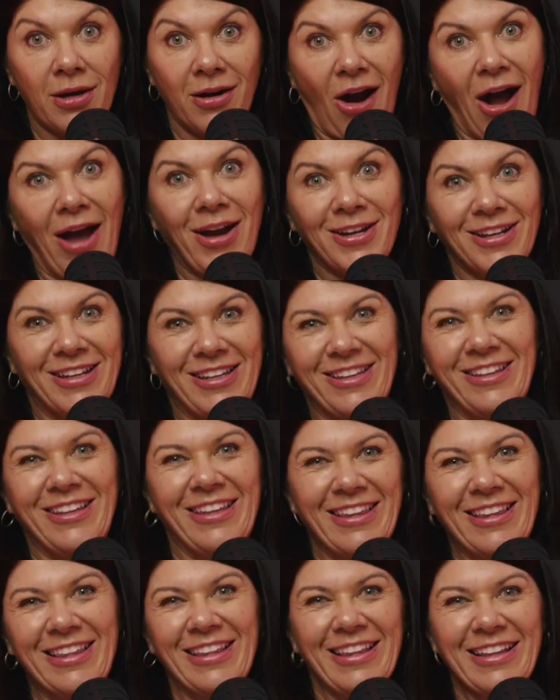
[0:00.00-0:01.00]
right?
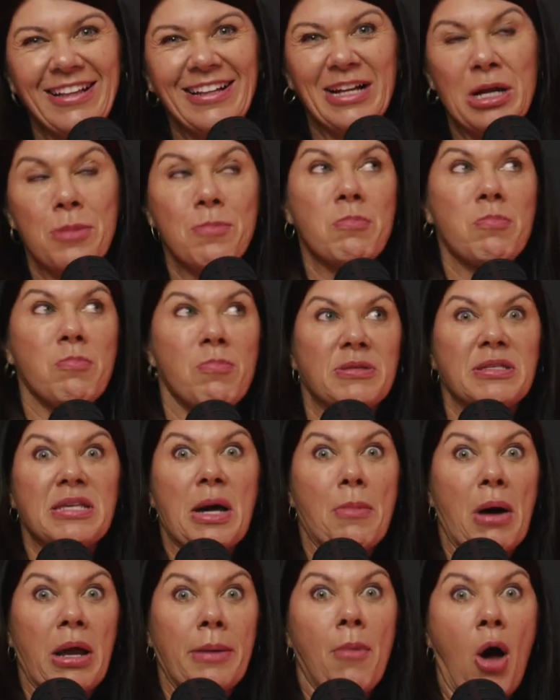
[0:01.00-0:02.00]

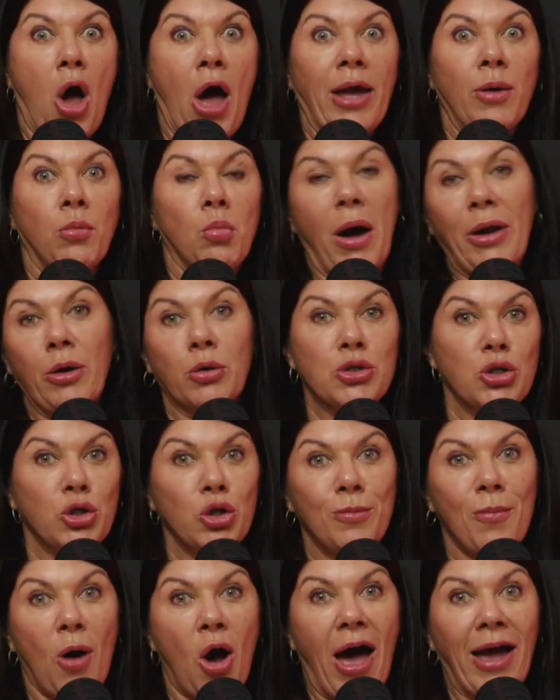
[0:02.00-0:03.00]
Someone might, 1 or
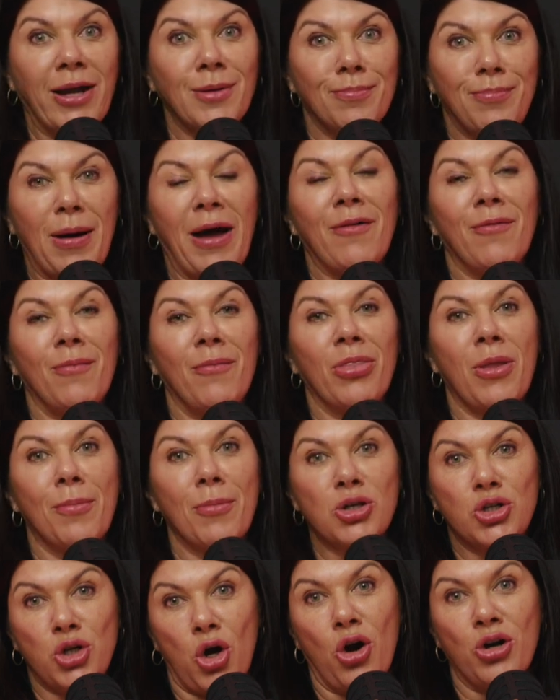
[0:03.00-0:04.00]
2 might, but the
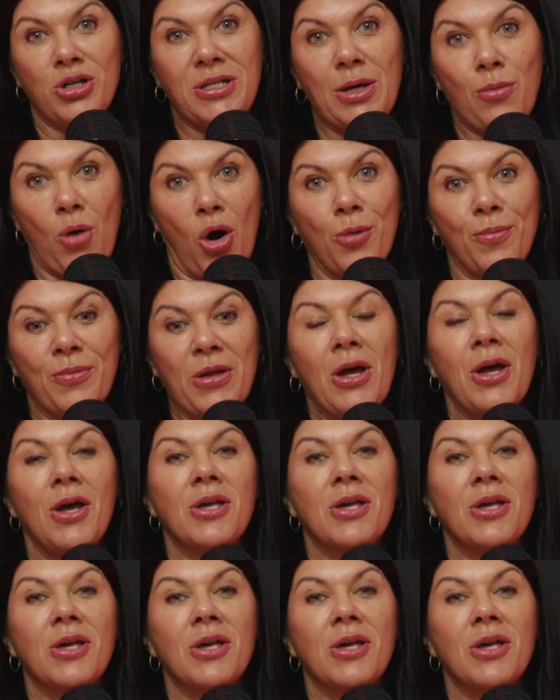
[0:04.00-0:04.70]
majority won't.